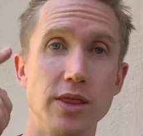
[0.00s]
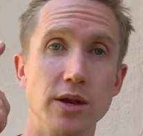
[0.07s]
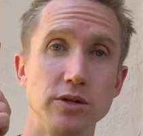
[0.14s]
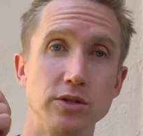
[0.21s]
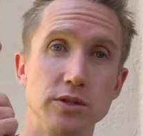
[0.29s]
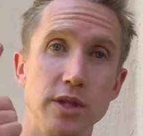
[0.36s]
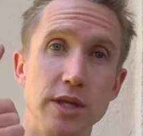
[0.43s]

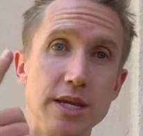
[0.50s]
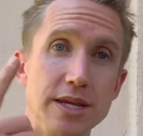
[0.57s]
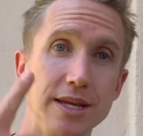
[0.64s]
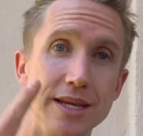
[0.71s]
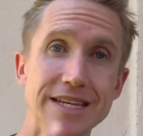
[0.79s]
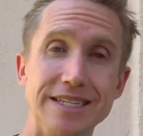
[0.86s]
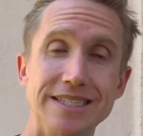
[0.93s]
There's the
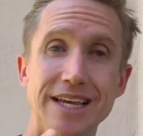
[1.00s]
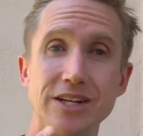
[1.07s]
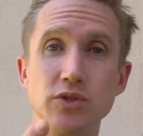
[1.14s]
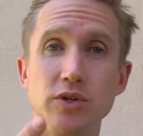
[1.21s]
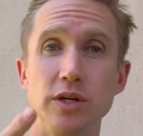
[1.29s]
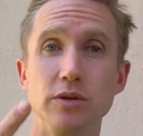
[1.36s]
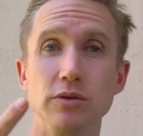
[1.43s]

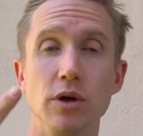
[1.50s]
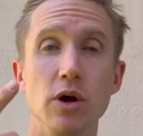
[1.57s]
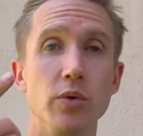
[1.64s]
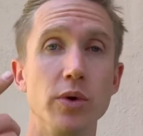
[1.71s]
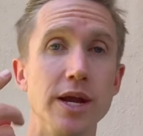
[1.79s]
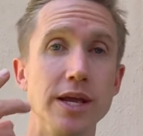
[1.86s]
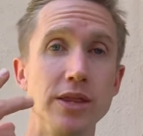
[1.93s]
eccentric
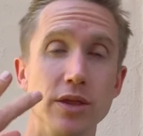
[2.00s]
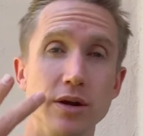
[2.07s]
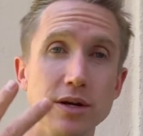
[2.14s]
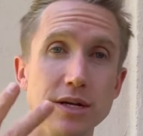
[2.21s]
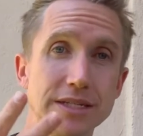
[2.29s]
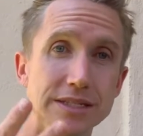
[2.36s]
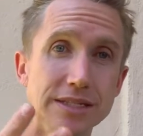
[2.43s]
lowering, there
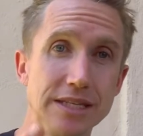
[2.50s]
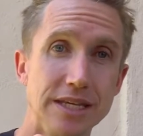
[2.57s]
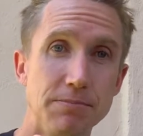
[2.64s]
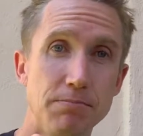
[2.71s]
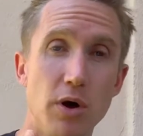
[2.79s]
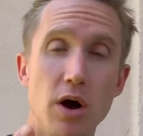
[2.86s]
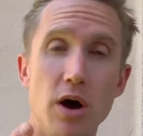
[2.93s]
is the
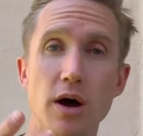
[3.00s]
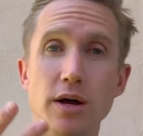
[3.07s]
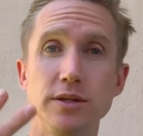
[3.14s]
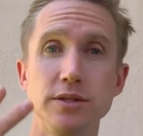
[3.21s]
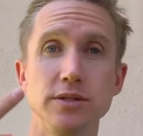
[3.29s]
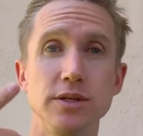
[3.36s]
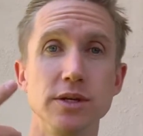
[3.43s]

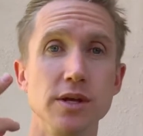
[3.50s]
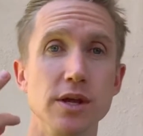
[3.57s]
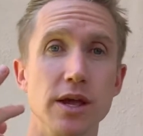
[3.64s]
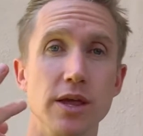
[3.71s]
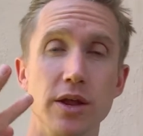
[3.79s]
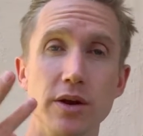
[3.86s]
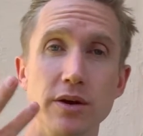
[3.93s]
pause,
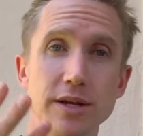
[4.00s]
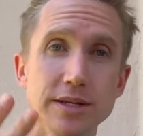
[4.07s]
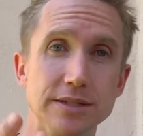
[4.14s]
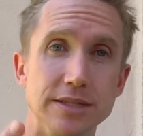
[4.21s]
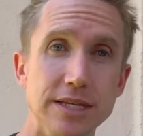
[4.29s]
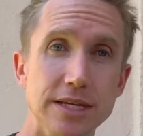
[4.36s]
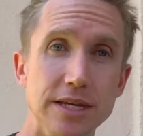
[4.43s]
there
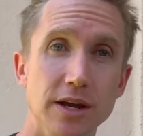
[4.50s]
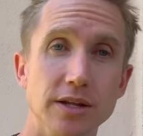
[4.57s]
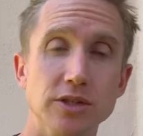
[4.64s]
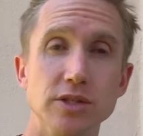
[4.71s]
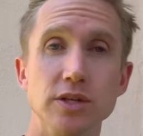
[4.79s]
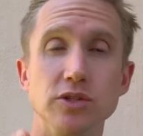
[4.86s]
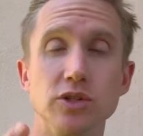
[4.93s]
is the
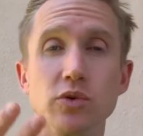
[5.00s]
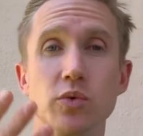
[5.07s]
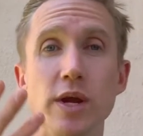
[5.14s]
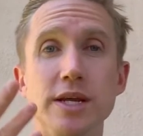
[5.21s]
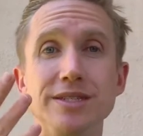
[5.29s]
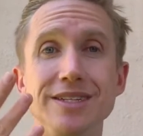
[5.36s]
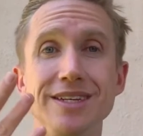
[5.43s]
concentric
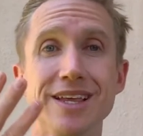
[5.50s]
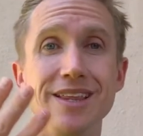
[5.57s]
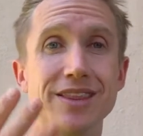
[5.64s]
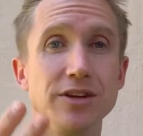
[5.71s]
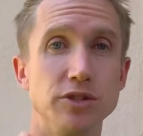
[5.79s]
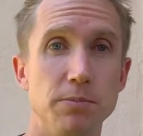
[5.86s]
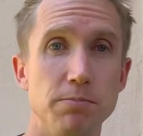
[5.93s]
raising, and then
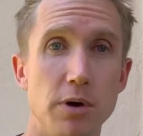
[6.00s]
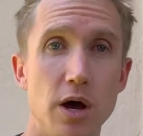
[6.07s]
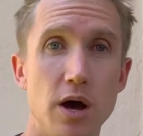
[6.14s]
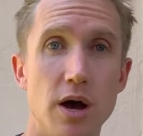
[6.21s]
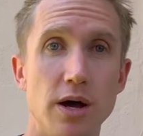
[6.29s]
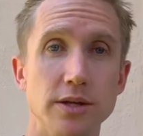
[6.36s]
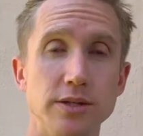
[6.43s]
there's a
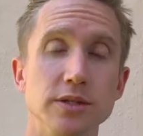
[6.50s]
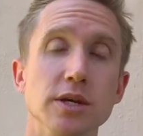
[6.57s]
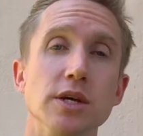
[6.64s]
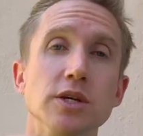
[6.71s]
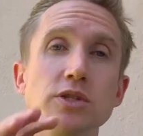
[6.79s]
pause.